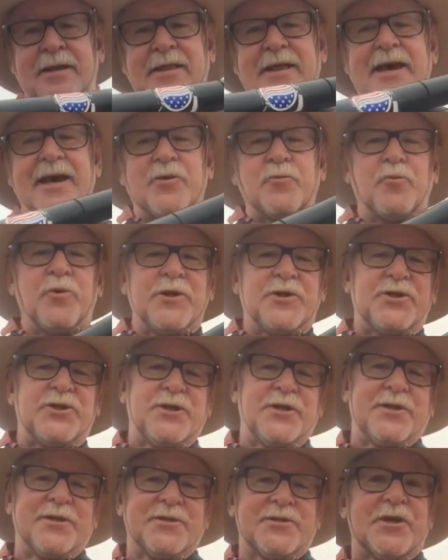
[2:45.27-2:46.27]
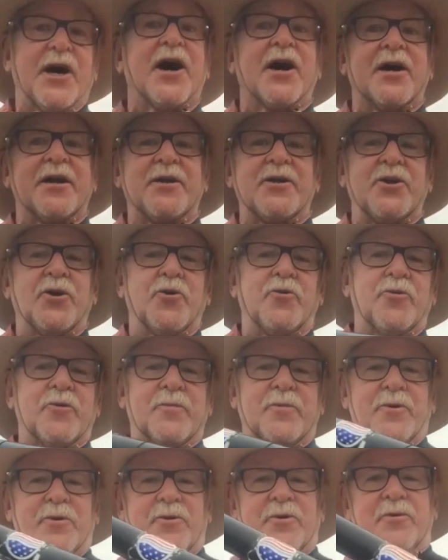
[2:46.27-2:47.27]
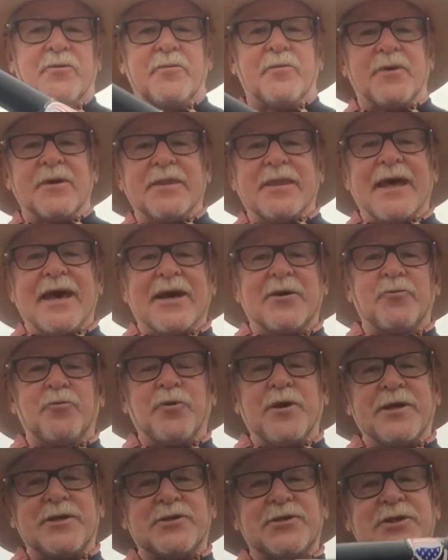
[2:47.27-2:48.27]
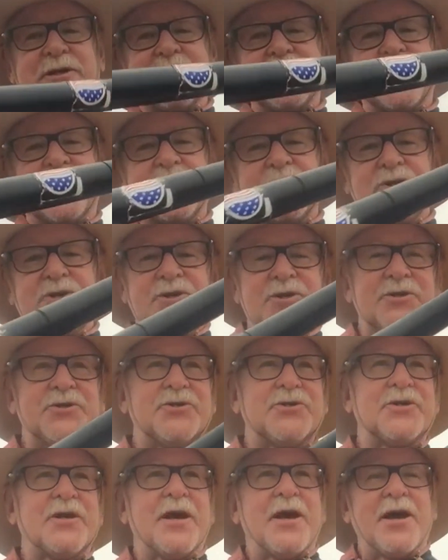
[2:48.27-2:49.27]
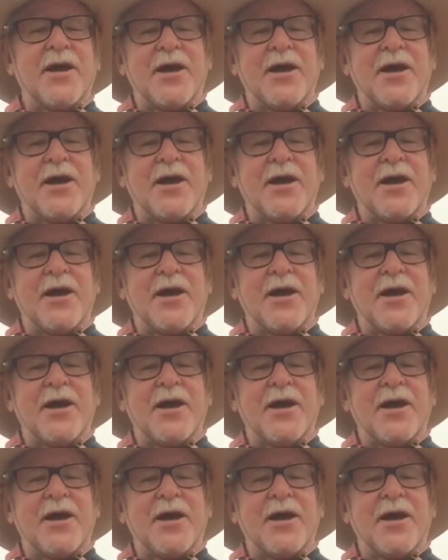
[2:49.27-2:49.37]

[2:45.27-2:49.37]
that which is unknowable, but that which touches